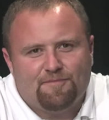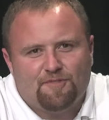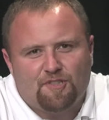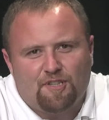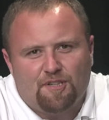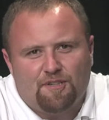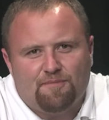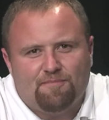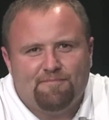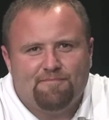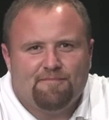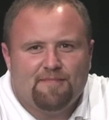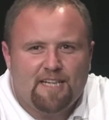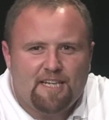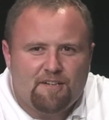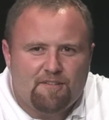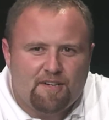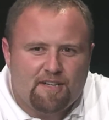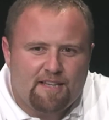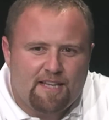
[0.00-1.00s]
So
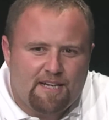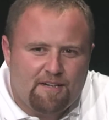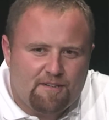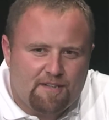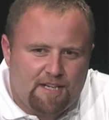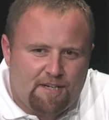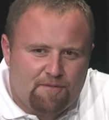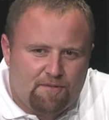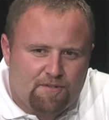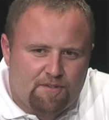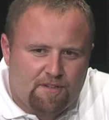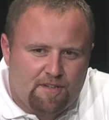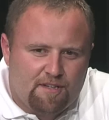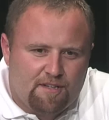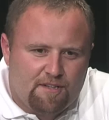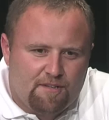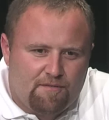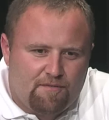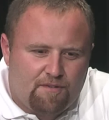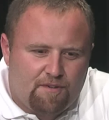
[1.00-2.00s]
anyway, that was
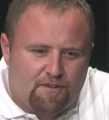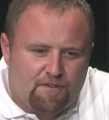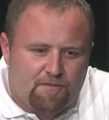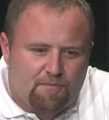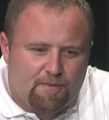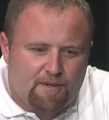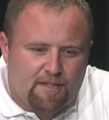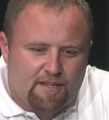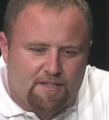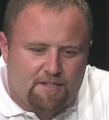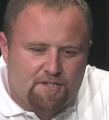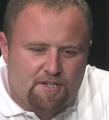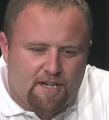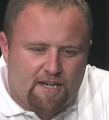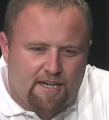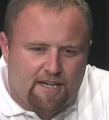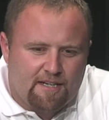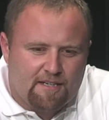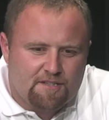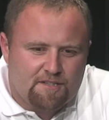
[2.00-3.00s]
the first bit of the
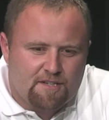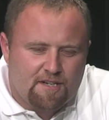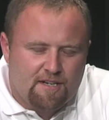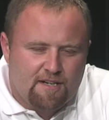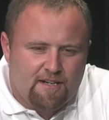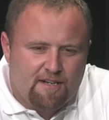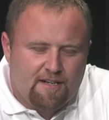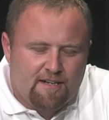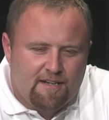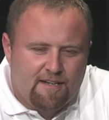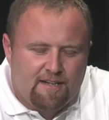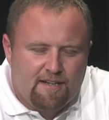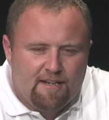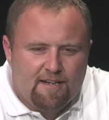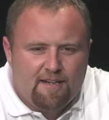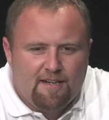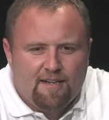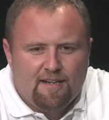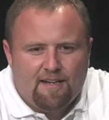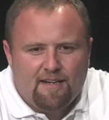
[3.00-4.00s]
change.
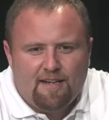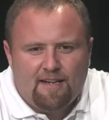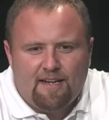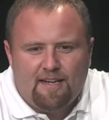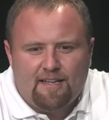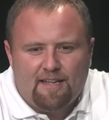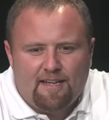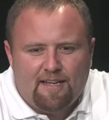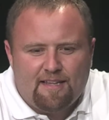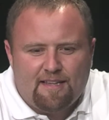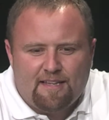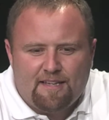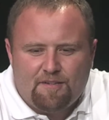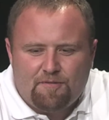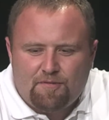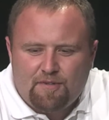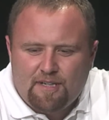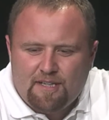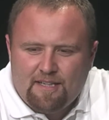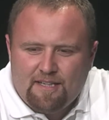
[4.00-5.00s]
And
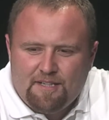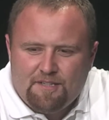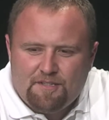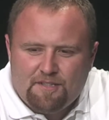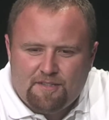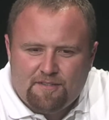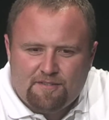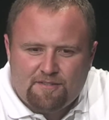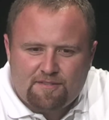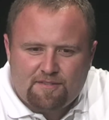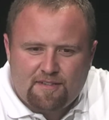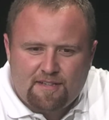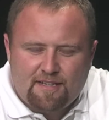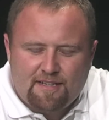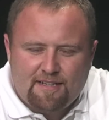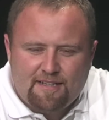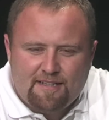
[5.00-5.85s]
then really just